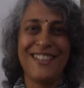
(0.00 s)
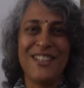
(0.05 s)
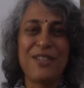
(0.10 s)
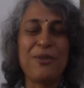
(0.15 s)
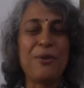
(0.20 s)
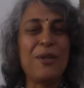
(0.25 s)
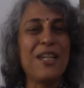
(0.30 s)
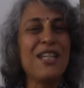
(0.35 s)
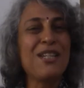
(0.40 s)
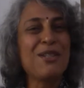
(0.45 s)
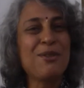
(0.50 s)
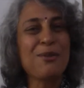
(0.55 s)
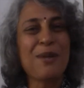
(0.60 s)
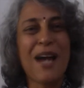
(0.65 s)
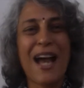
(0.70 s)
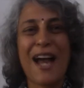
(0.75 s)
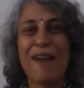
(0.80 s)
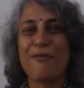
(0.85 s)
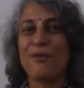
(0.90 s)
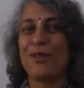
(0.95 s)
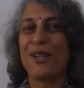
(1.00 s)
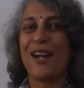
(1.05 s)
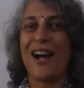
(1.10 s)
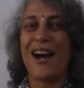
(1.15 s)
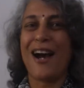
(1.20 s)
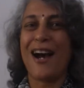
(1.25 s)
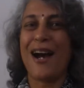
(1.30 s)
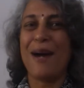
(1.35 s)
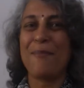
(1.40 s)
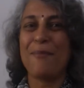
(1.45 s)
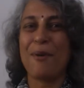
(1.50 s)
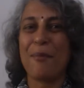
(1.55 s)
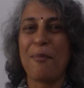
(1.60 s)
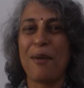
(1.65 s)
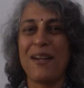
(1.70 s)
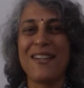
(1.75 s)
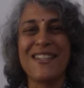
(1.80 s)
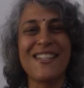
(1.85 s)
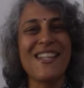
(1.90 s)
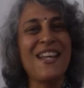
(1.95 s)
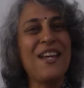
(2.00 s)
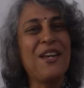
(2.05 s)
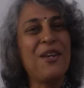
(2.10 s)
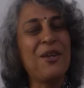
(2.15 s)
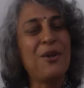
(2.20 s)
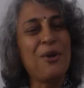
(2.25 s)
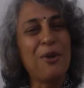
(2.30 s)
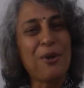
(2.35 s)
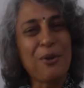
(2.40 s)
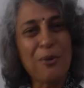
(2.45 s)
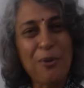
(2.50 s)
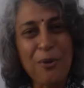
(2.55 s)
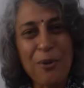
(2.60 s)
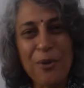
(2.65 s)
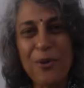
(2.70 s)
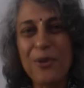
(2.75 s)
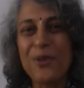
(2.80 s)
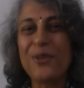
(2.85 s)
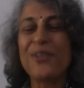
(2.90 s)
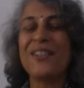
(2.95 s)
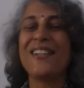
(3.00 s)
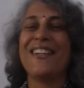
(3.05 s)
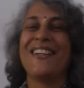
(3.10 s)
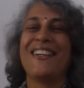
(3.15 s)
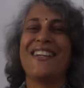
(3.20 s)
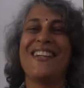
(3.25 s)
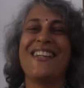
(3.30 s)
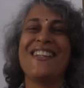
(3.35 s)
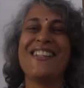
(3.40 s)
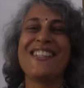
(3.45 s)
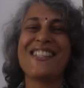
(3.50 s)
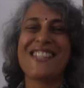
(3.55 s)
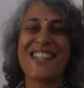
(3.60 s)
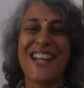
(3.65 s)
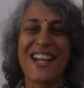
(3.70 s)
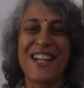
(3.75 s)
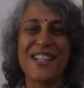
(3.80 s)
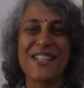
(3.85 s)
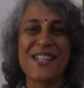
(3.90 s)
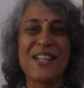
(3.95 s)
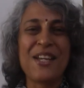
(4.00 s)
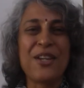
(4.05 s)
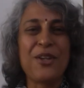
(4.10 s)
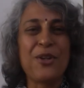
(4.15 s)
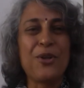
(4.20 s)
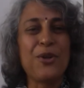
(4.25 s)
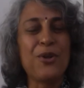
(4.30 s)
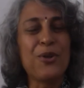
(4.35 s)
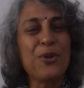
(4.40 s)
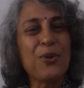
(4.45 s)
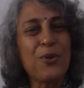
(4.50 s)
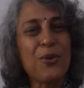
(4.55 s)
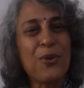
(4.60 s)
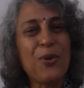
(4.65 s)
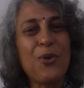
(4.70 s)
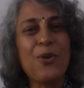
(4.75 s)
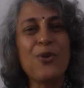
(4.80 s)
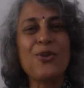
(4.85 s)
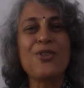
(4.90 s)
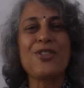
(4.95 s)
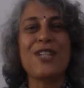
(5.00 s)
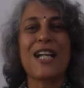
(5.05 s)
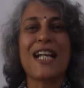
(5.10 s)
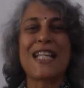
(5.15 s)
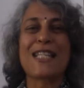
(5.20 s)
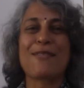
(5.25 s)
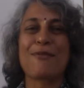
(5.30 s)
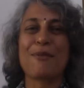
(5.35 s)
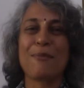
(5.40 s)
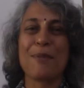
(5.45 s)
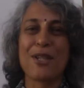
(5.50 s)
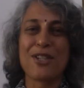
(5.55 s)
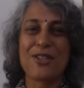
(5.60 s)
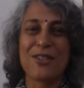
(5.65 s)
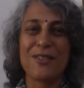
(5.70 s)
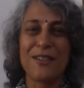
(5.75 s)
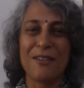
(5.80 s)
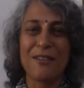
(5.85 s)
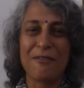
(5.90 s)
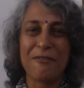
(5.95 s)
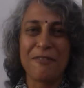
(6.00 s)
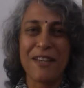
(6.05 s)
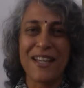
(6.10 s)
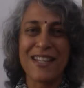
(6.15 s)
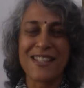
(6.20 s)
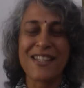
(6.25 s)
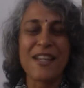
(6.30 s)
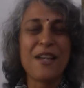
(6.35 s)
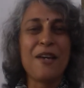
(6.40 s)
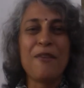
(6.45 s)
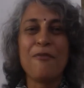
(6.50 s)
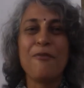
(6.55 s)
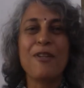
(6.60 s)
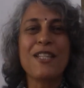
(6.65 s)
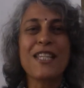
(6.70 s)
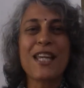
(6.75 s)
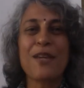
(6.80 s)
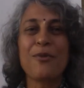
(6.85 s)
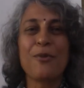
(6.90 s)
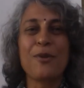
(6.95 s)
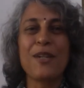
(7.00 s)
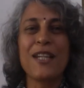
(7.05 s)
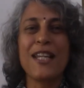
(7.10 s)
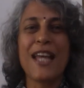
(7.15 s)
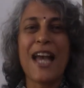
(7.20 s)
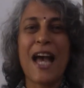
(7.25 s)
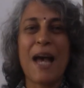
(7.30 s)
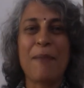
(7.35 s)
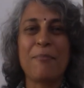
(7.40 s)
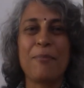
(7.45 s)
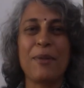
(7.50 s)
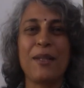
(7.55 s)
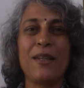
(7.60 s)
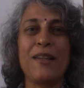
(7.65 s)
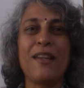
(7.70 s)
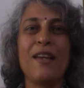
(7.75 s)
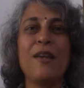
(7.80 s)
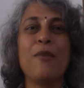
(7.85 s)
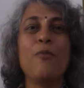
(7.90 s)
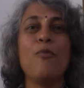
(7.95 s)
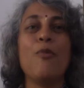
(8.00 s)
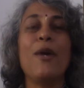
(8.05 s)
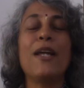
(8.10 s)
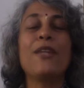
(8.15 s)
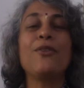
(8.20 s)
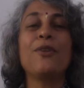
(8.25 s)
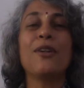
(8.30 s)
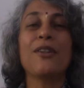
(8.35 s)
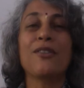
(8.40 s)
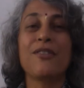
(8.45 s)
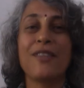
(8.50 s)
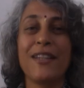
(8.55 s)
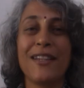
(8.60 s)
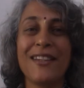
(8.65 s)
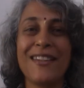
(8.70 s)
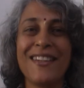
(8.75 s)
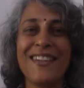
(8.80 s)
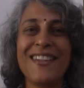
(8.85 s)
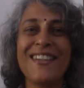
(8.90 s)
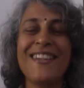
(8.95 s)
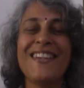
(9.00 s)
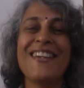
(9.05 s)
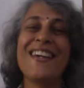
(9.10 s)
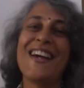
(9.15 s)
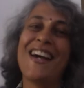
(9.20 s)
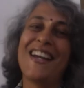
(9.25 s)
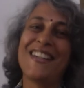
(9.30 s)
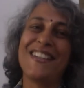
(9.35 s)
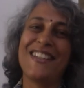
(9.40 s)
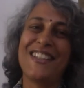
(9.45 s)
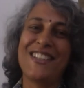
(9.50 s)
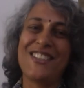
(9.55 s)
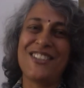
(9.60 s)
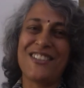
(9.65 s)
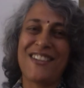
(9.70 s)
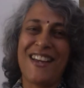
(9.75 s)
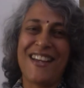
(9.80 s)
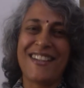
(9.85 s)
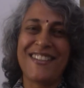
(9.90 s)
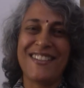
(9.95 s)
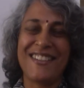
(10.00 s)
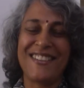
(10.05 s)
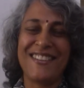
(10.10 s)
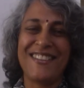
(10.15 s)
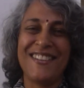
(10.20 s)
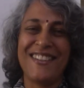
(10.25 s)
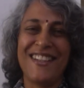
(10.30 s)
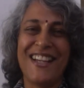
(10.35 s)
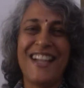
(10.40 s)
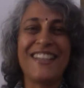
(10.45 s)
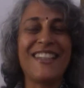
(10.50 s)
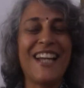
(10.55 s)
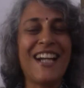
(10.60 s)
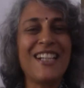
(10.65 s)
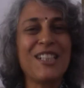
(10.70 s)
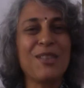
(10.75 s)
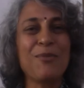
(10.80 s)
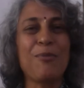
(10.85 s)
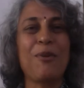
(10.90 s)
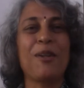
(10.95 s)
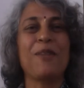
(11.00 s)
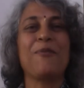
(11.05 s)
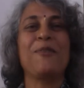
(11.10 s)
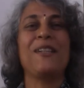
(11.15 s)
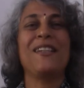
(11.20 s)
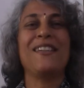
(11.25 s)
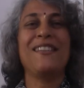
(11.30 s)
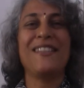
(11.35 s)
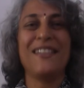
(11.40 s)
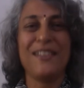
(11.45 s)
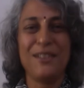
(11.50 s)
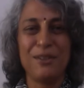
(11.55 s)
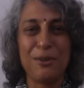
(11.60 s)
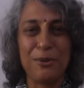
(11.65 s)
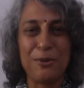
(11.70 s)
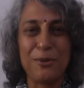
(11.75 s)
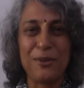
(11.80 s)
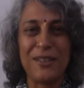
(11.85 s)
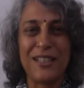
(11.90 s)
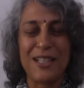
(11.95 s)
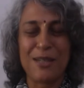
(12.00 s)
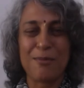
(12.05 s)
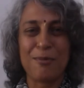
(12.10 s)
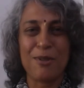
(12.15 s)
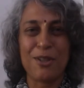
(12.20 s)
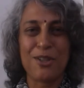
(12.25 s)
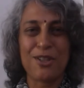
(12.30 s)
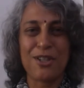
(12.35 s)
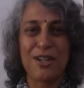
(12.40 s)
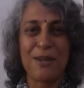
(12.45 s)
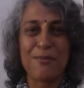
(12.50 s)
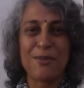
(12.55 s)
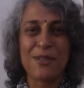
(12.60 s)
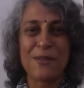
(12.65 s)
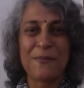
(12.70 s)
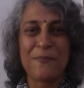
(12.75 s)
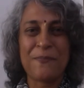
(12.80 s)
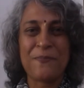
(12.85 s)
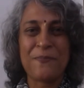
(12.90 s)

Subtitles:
You need to have your aha moments, your own insights, your own transformational phase, which can only happen when you are thinking and interacting. And that's what we intend to do in these workshops.